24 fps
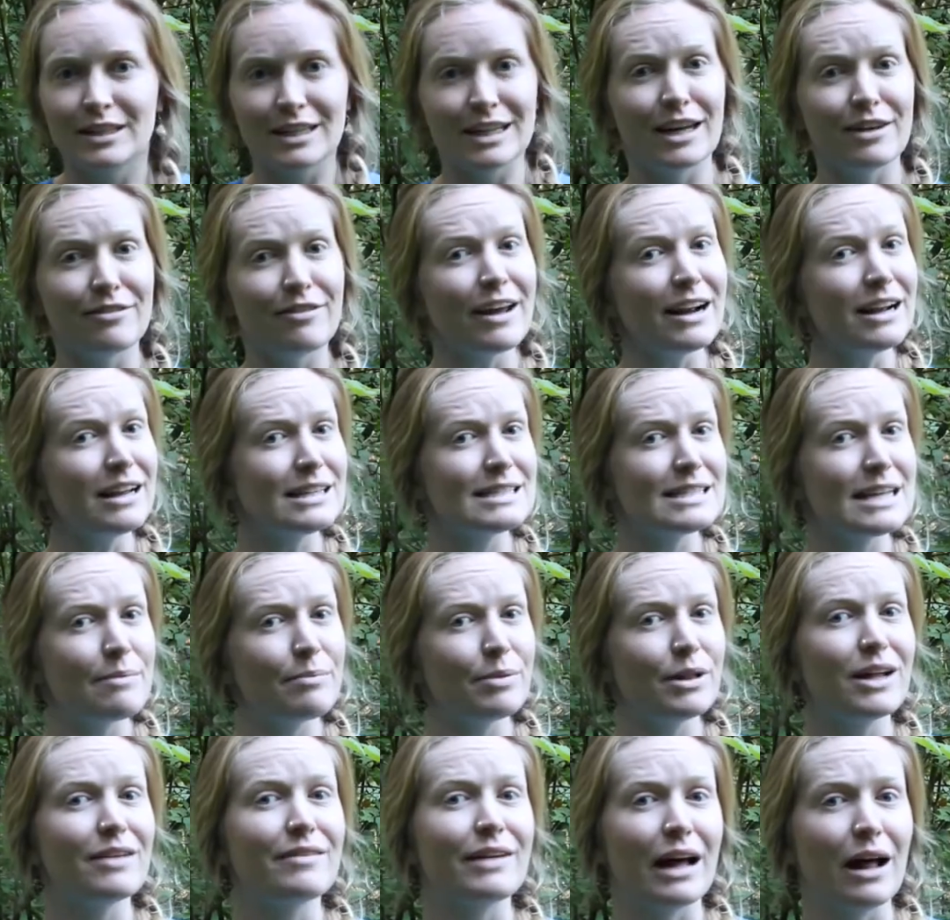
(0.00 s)
A final
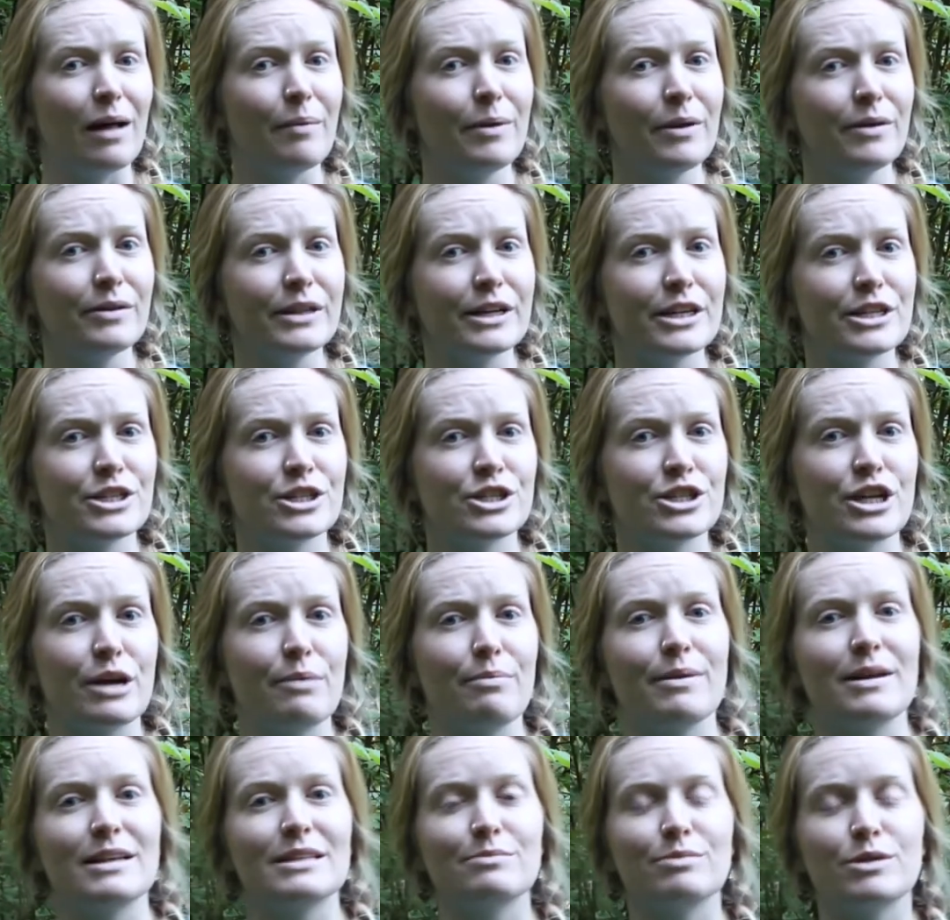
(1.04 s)
example of a helping relationship
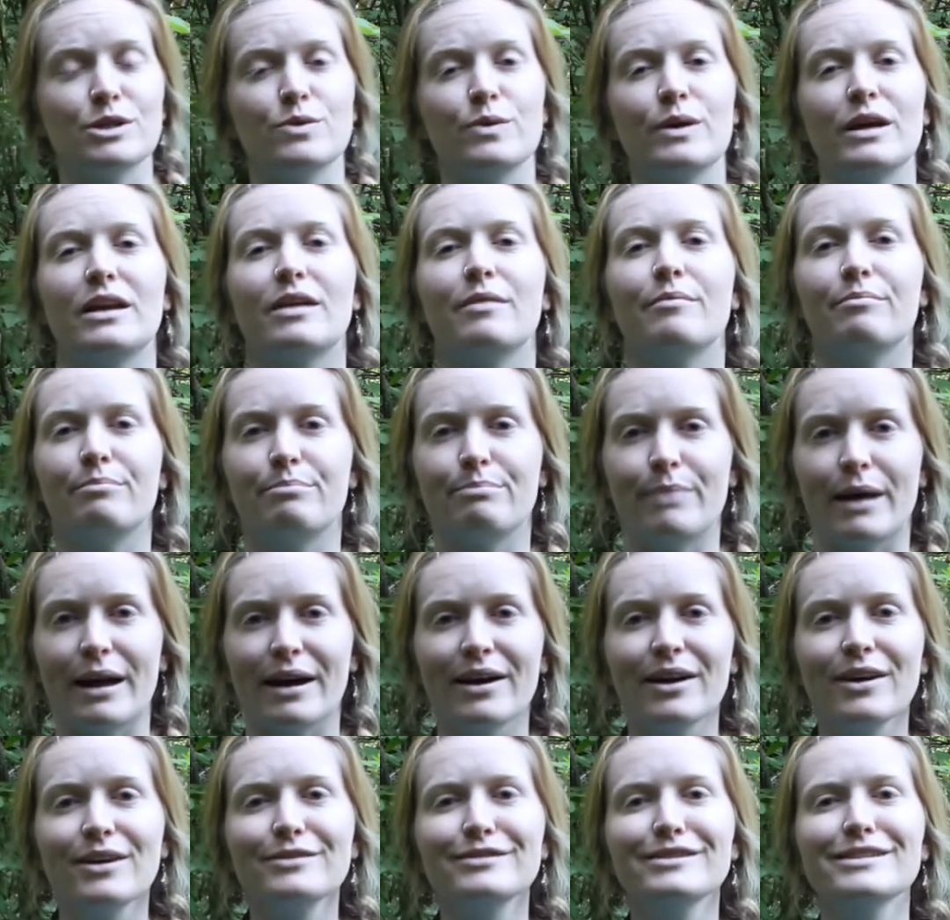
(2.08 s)
is between
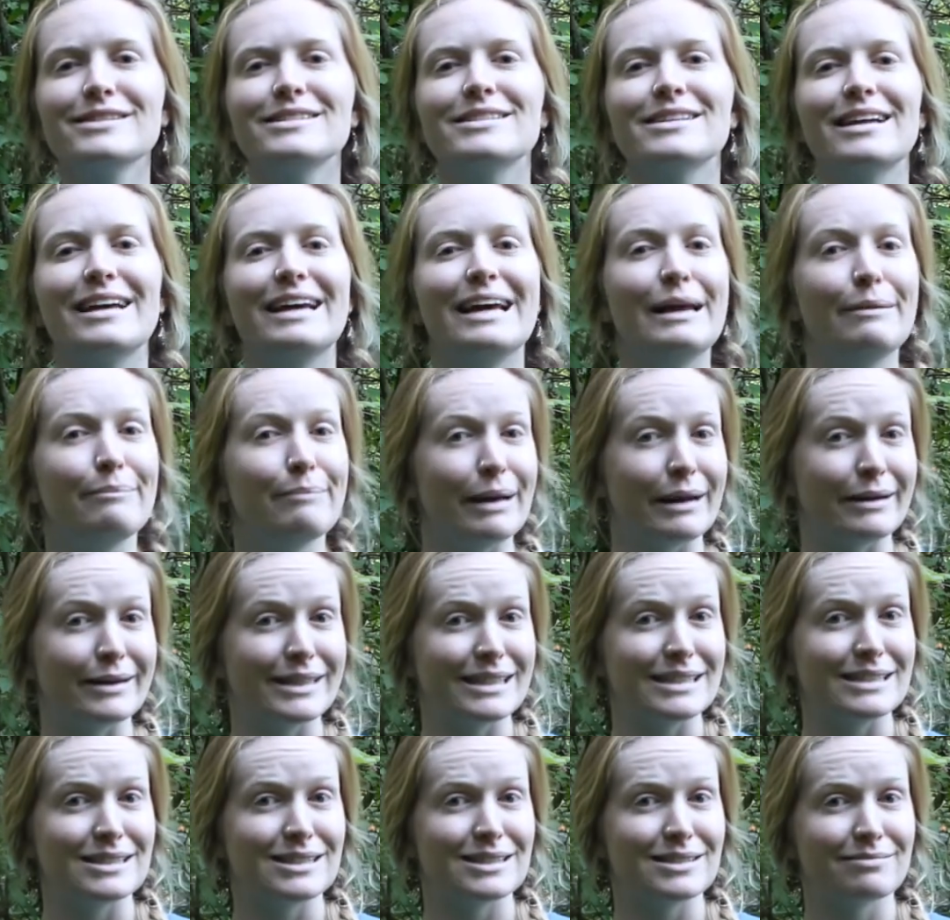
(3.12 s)
bears and
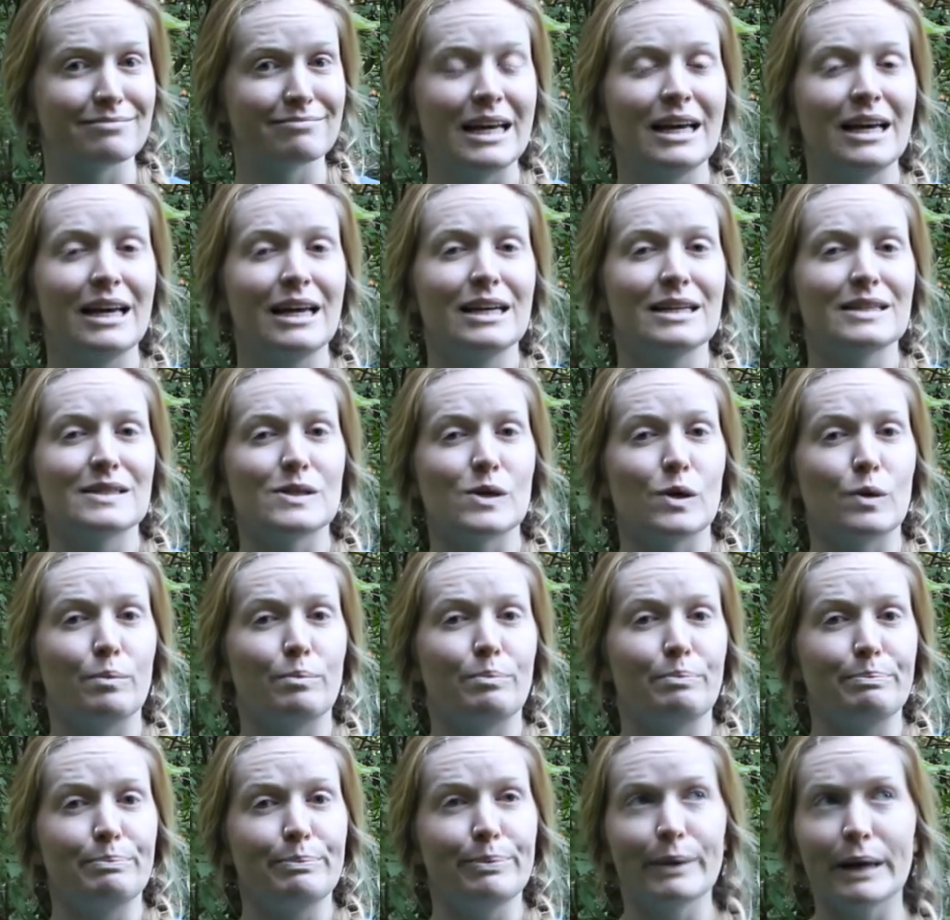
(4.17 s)
berries. So
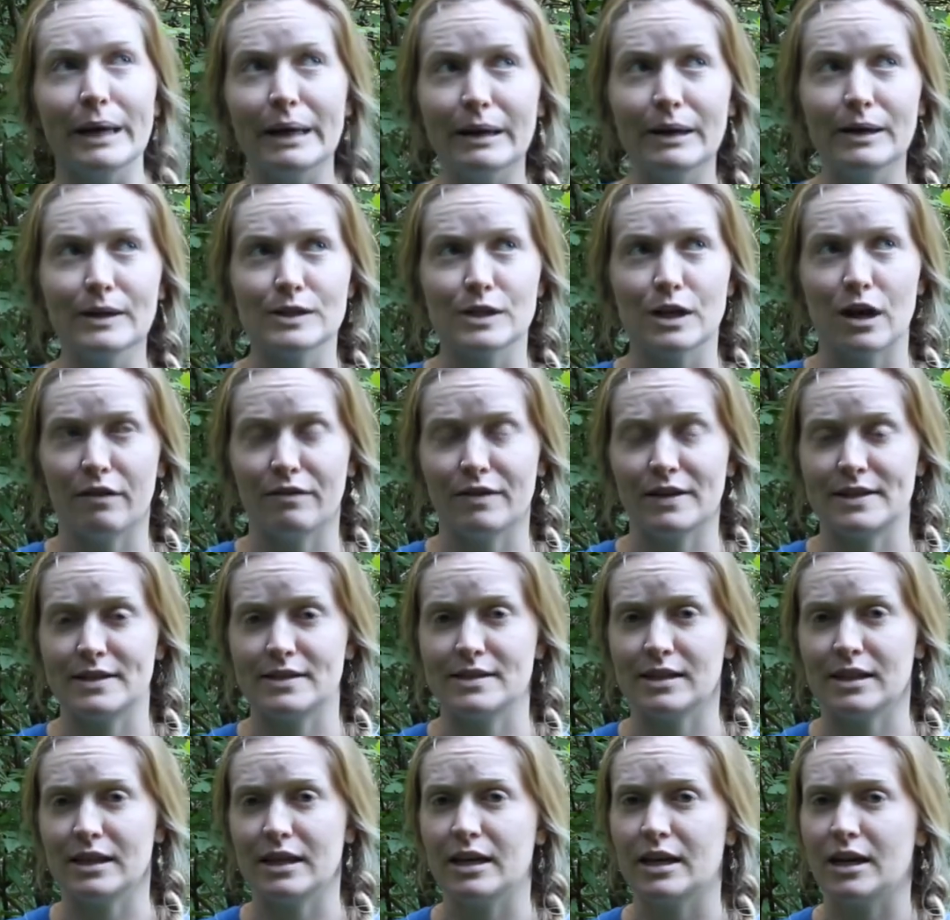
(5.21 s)
bears
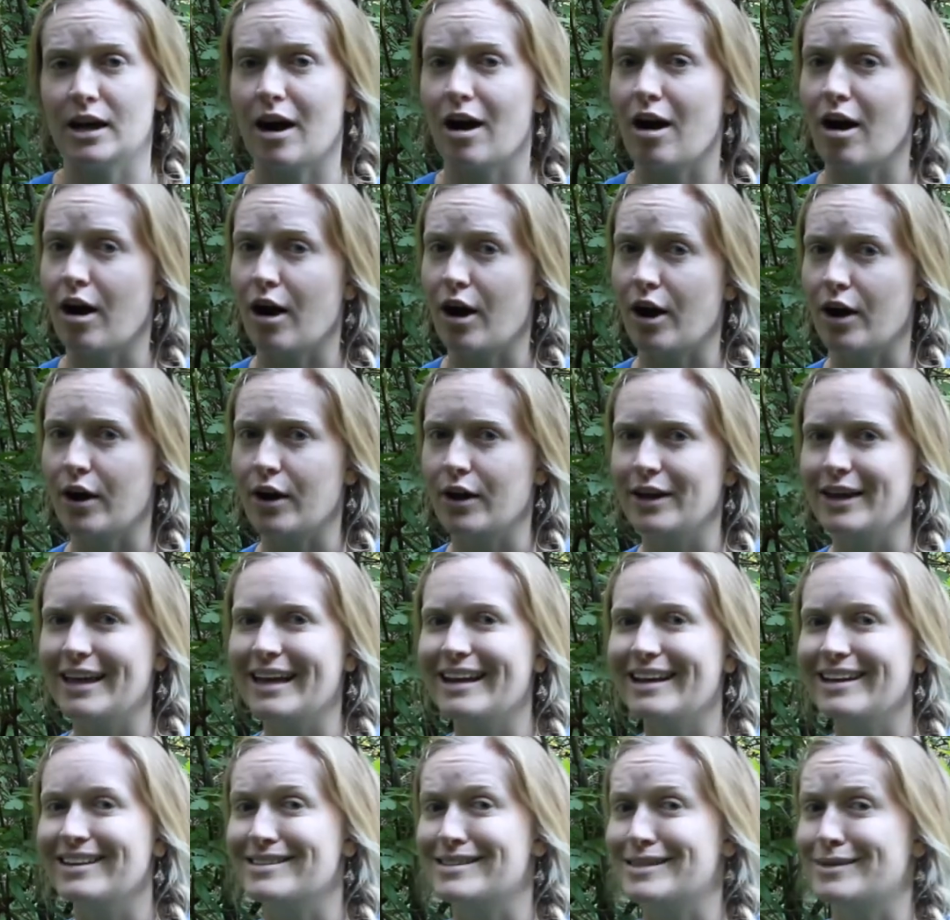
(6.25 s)
obviously are
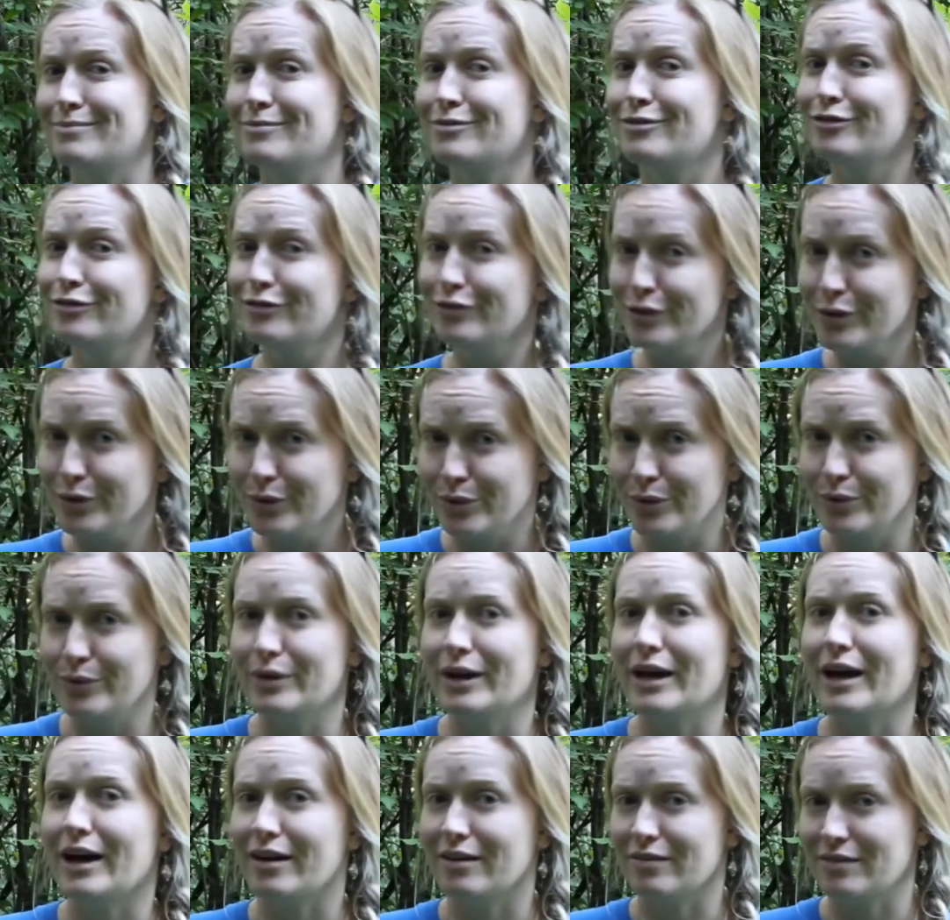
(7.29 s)
getting some food
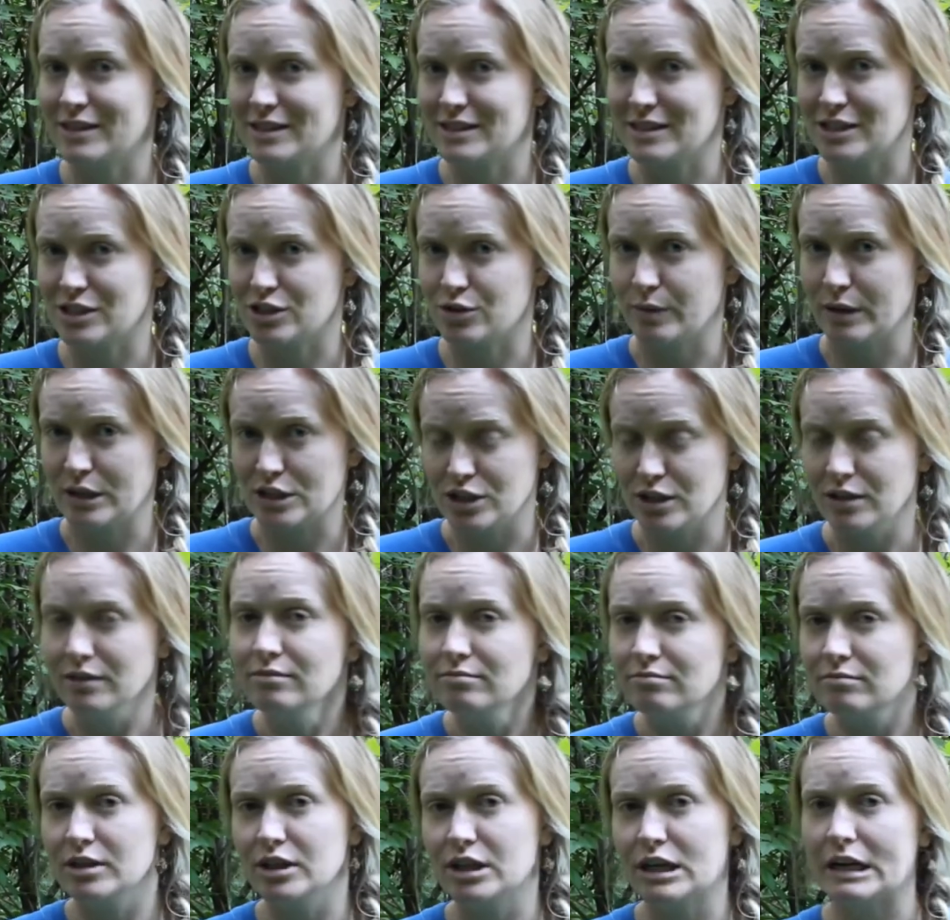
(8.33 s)
out of the situation.
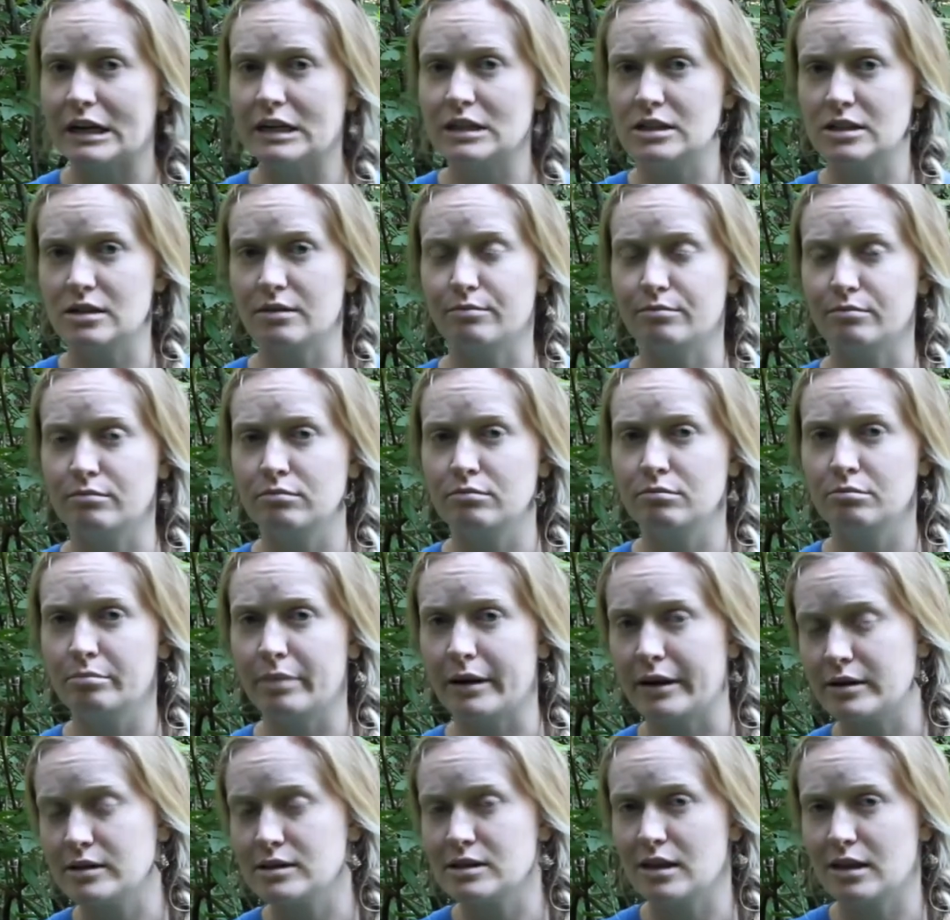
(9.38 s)
They're getting some
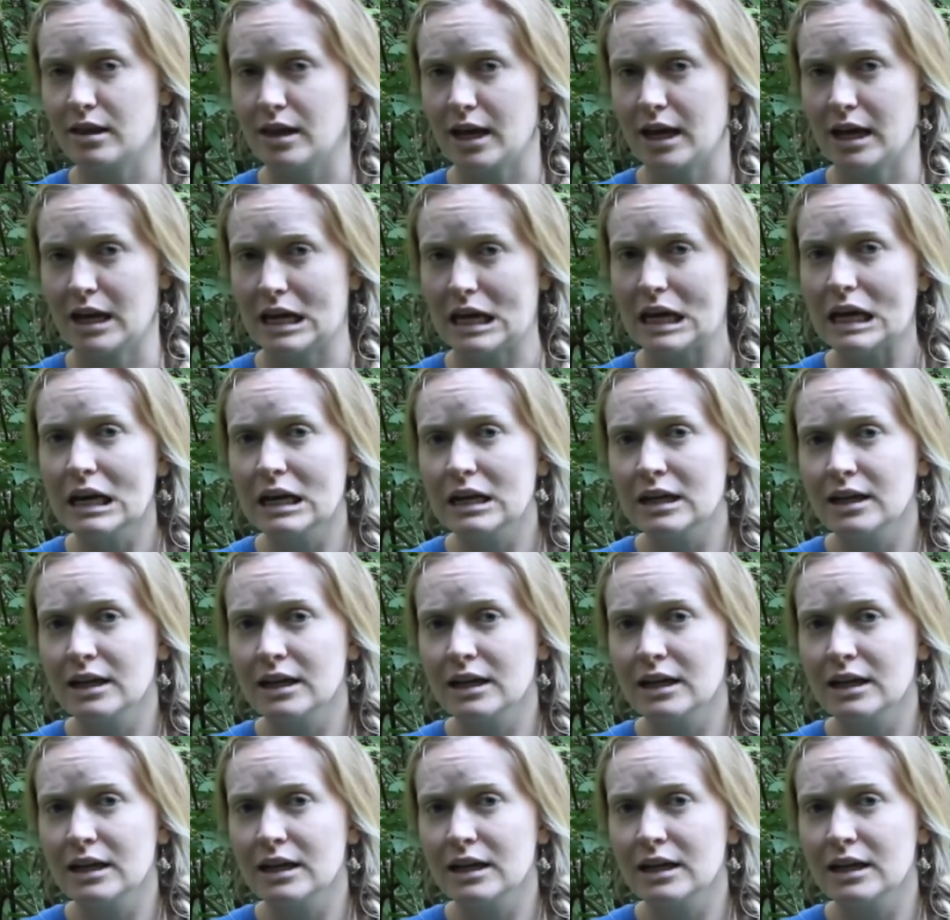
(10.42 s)
berries that they can eat.